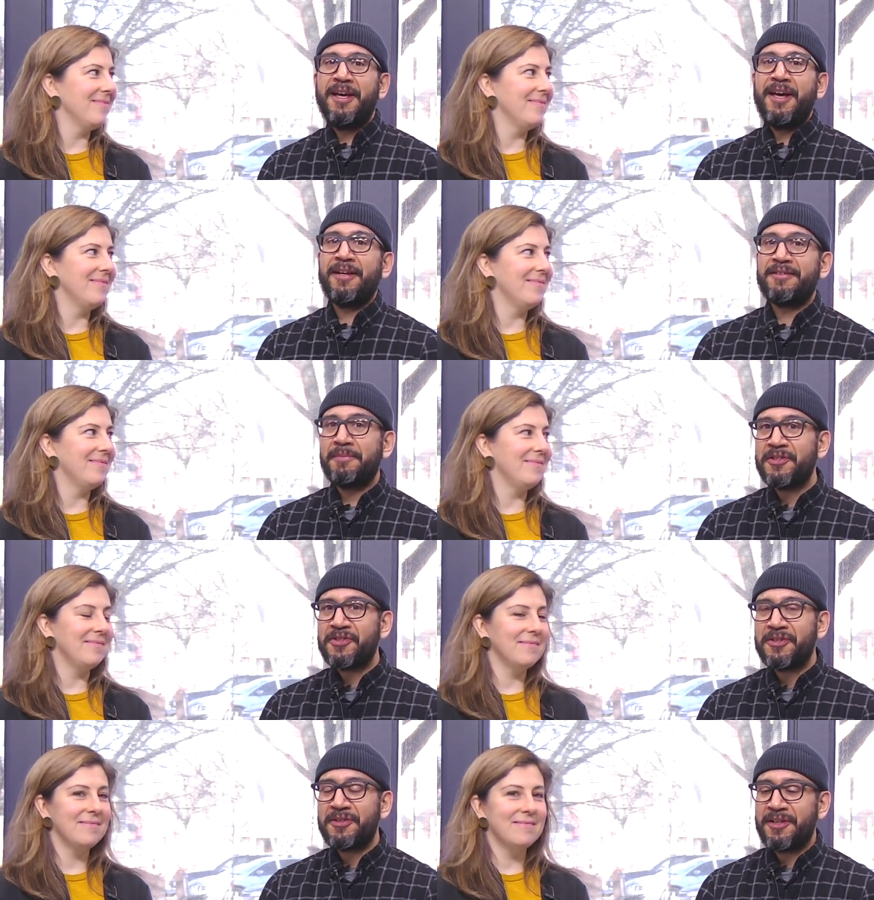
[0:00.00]

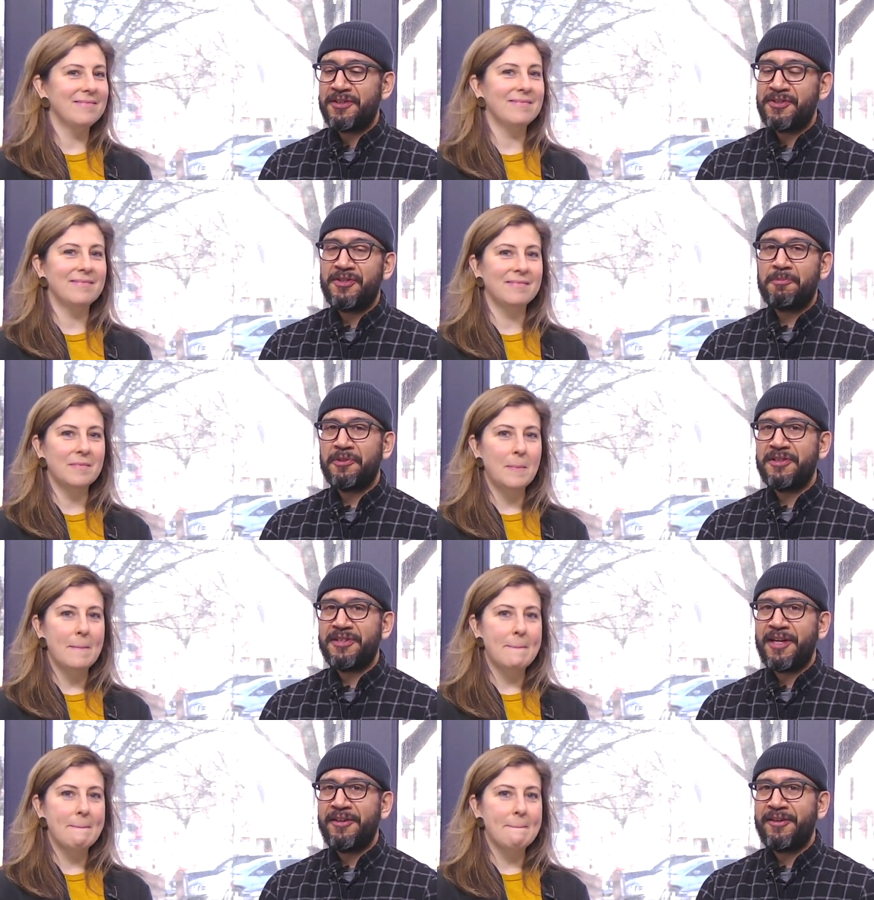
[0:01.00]
Speaker 1: exhibition that she's putting
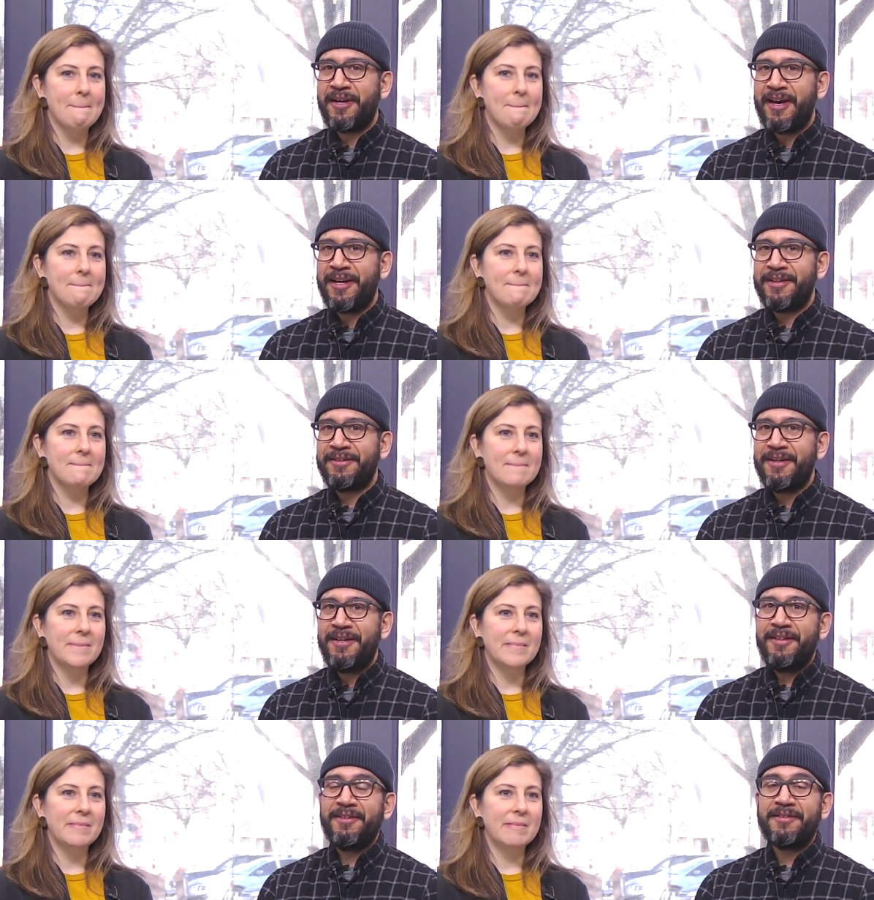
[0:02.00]
together at
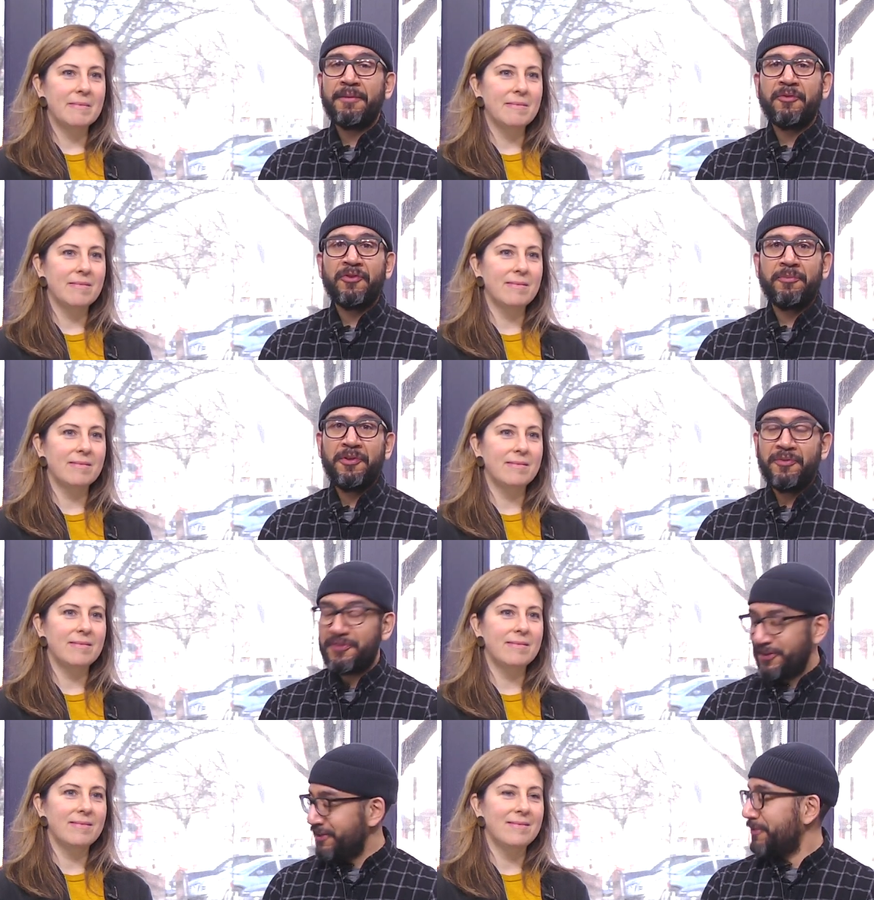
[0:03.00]
the Somerville
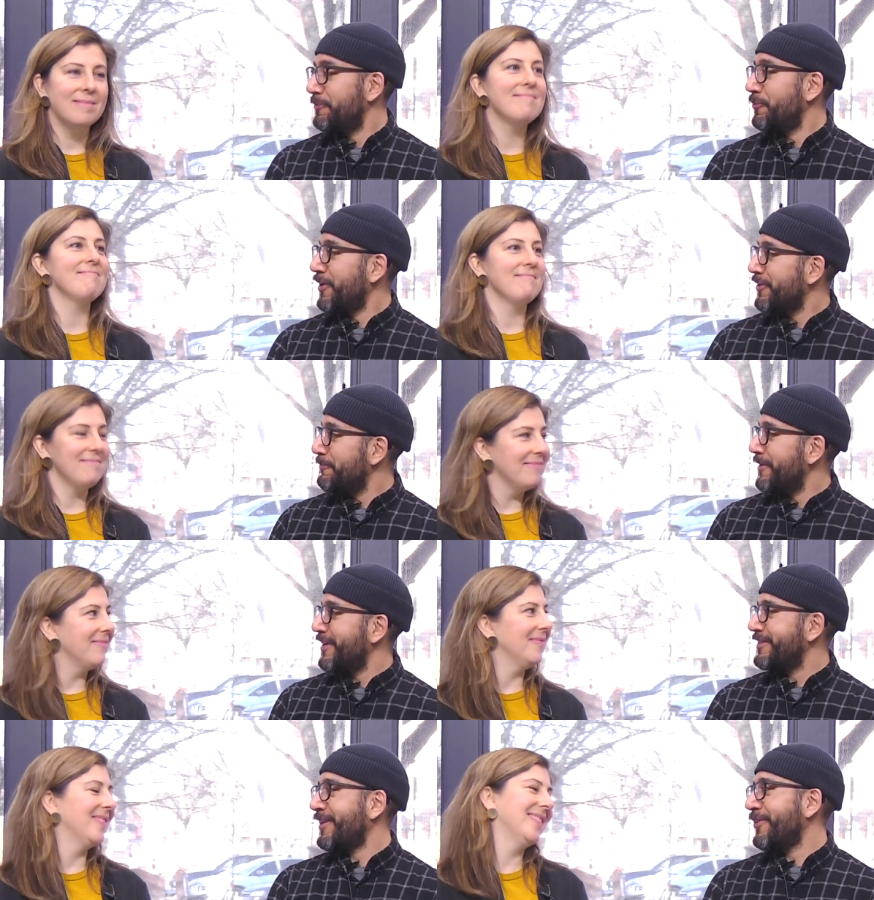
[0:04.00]
Museum. Welcome,
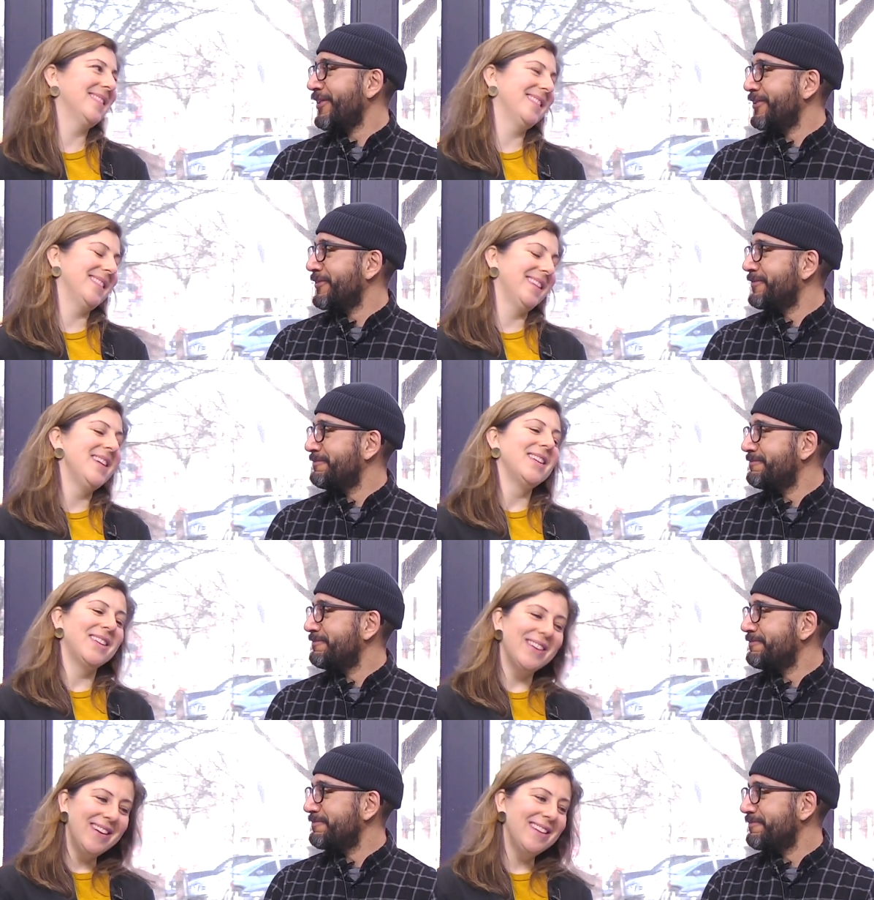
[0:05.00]
Bess. How are you?
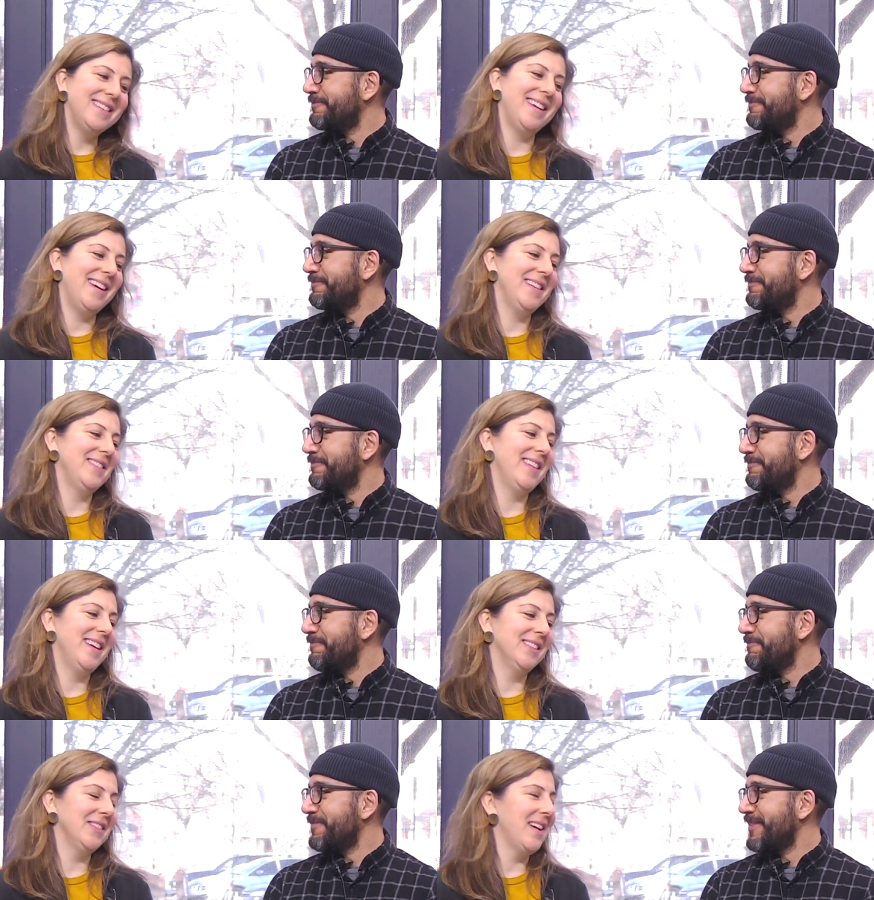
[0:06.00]
Speaker 2: Good, Dave.
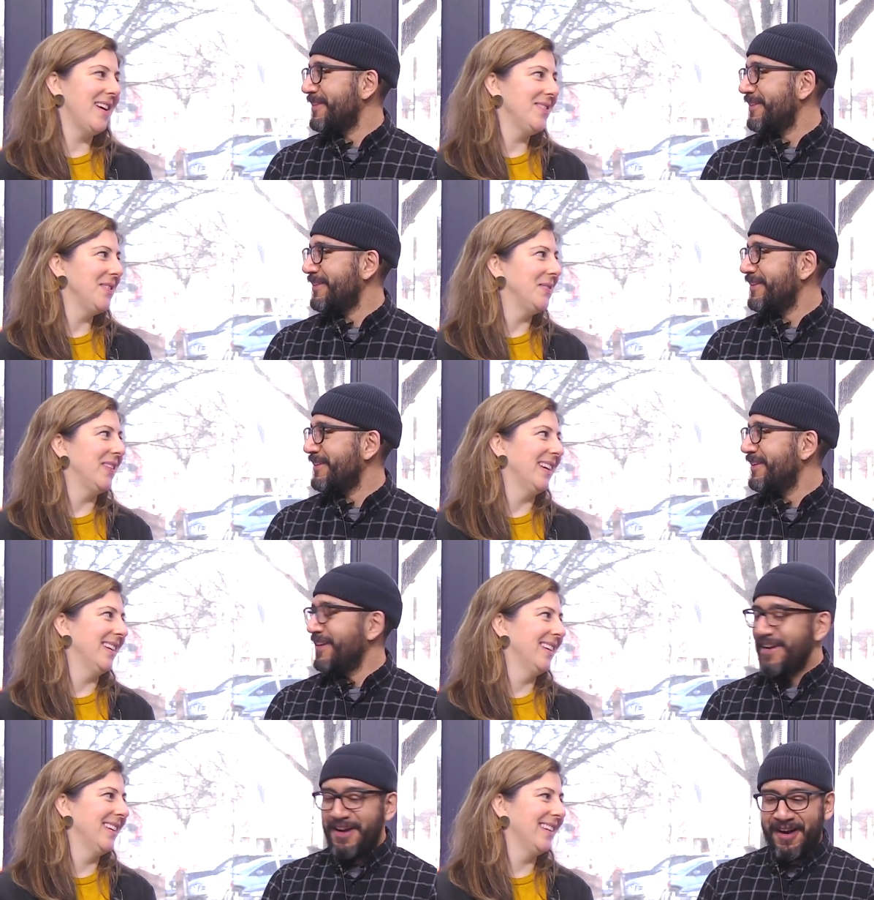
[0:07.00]
Thanks for having me.
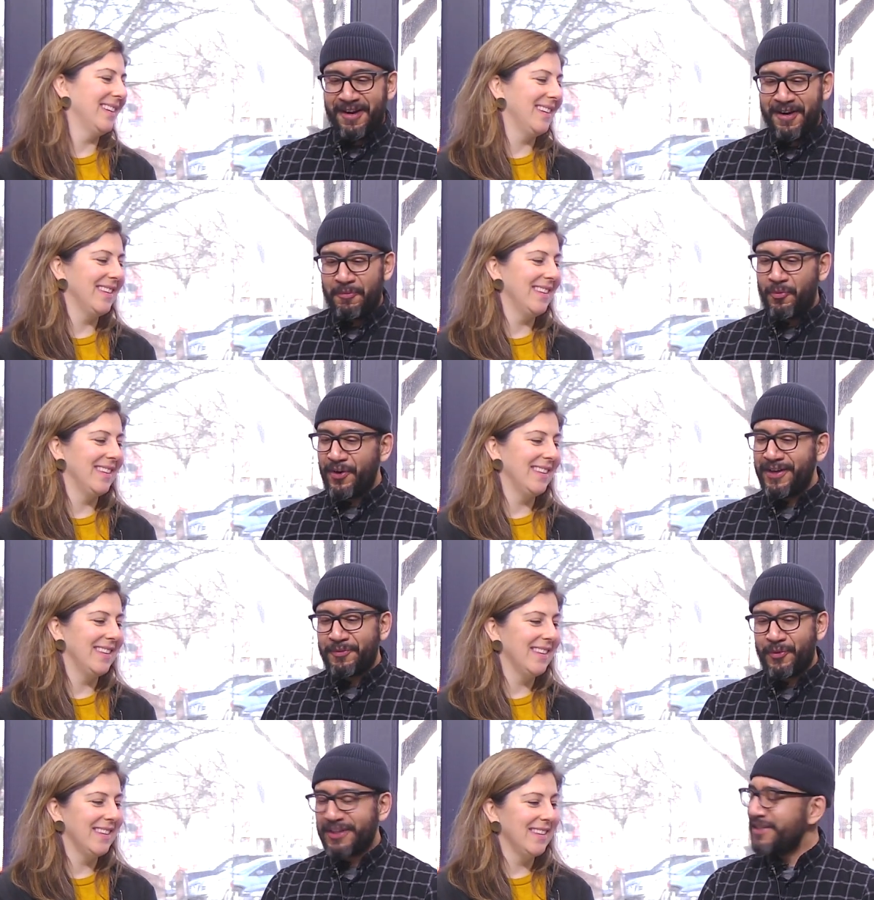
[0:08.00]
Speaker 1: Um, what
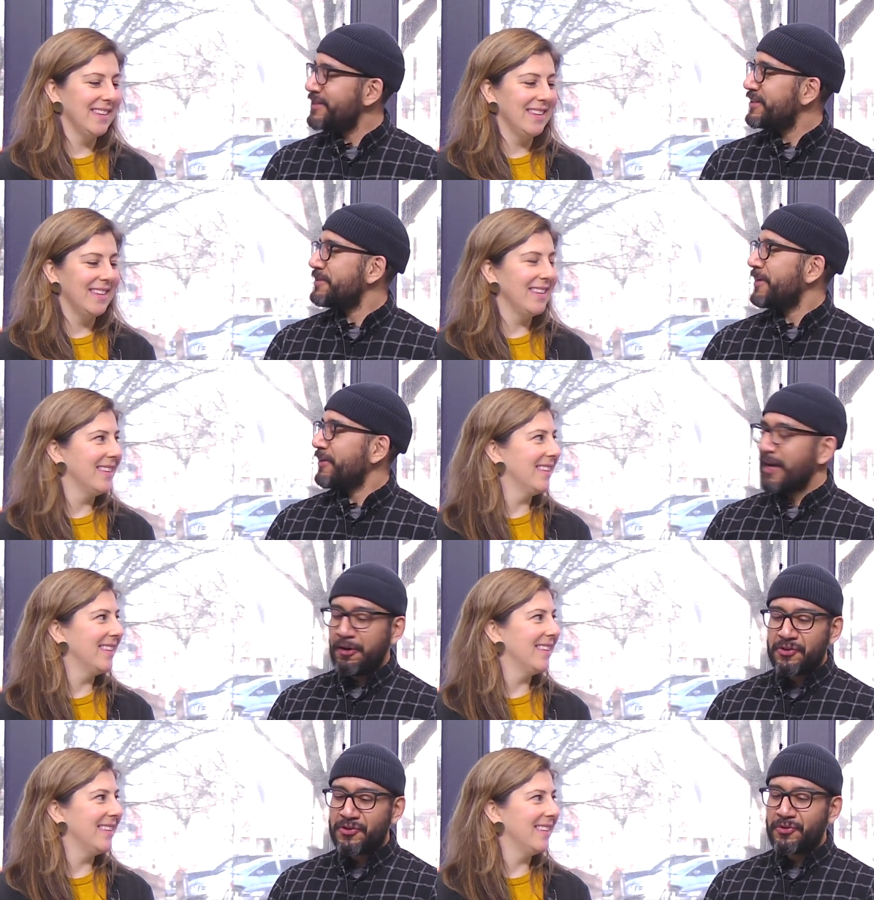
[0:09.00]
What can you tell us about
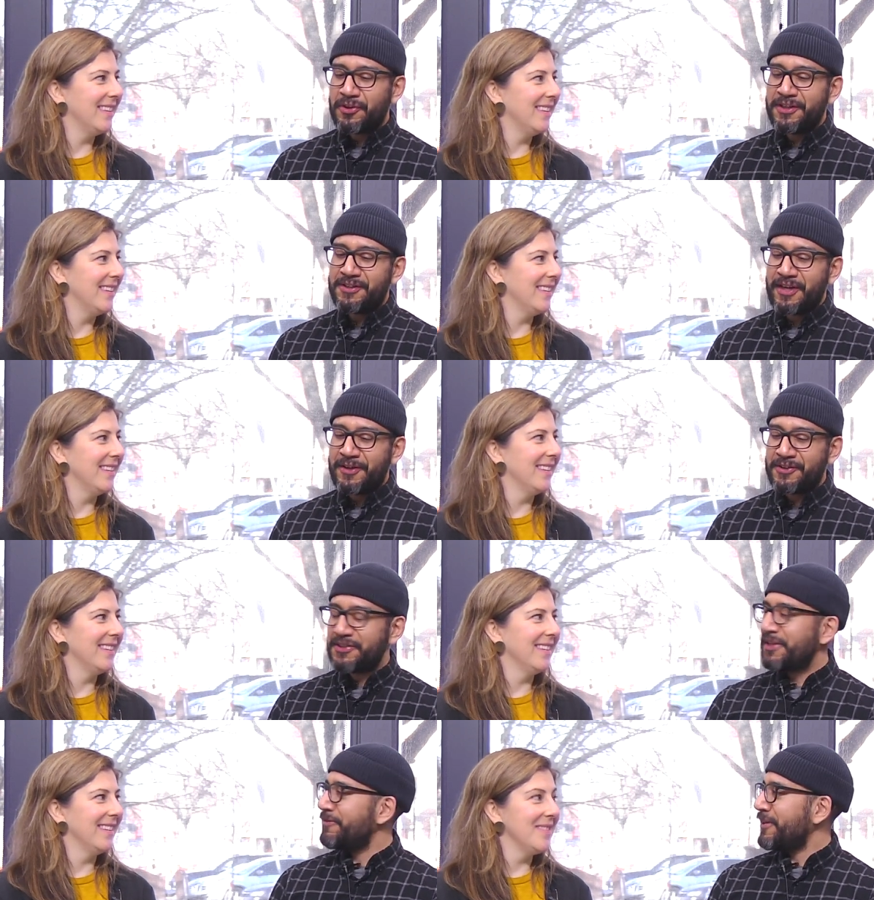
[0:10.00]
our stories, our
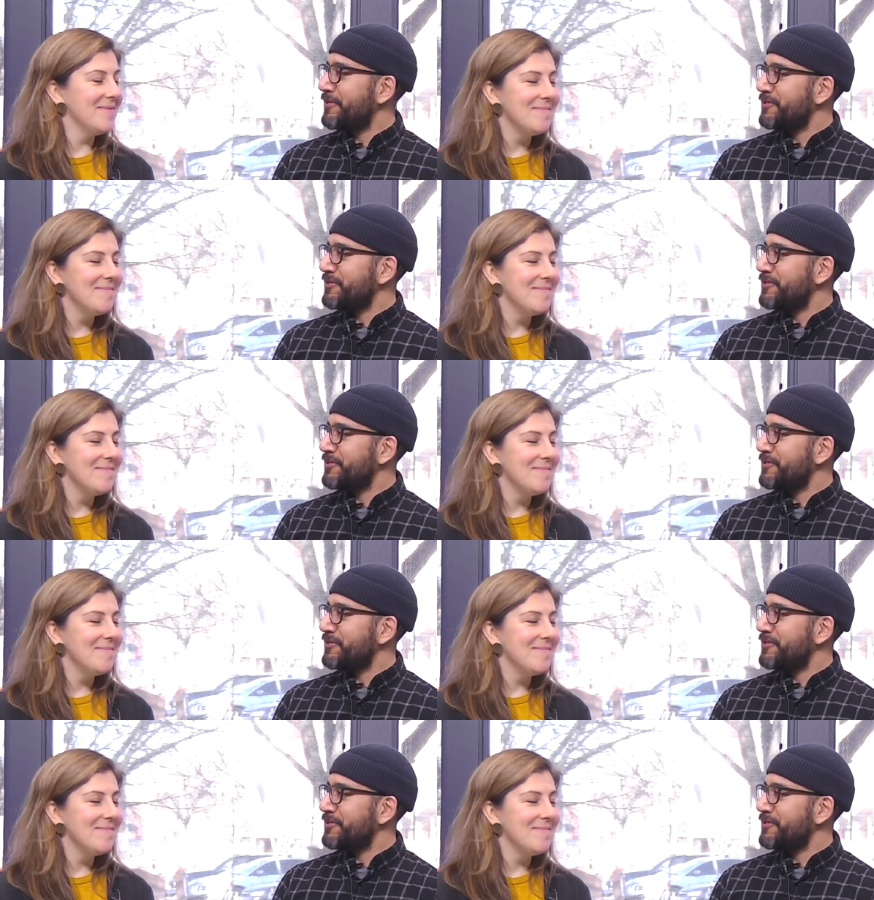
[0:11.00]
stuff, our